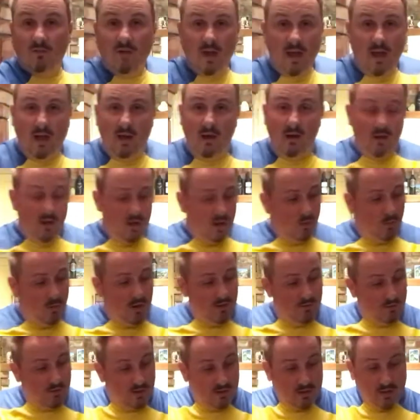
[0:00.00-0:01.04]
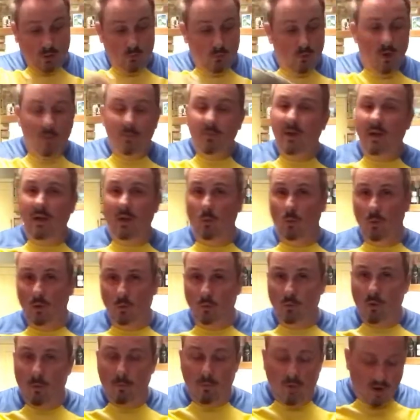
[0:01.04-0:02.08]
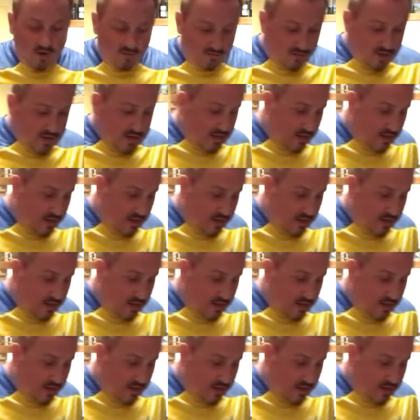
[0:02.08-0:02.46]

and whenever it gets rubbed, it will rub off.